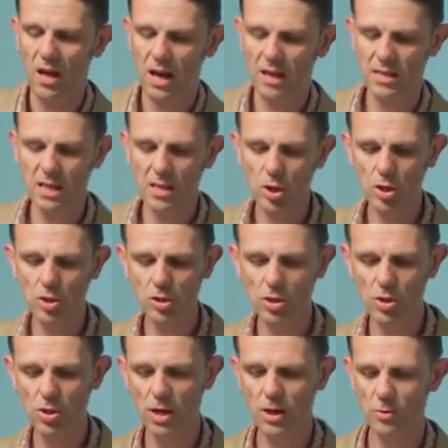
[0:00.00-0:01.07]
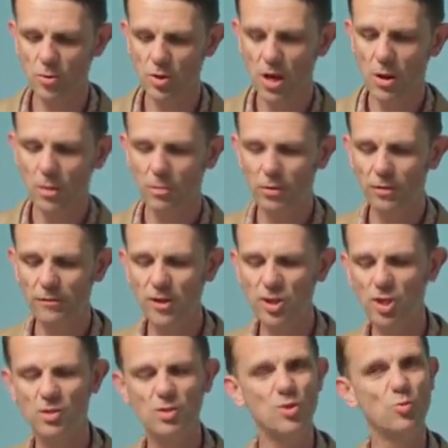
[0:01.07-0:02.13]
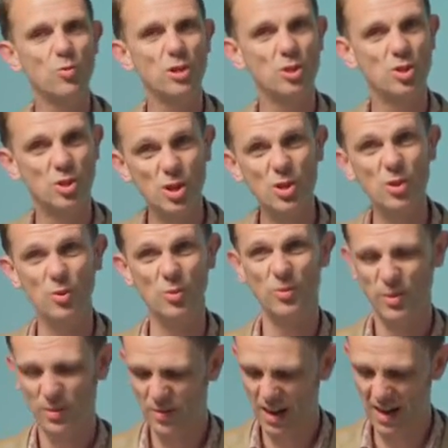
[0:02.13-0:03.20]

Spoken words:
attention to those provisions which do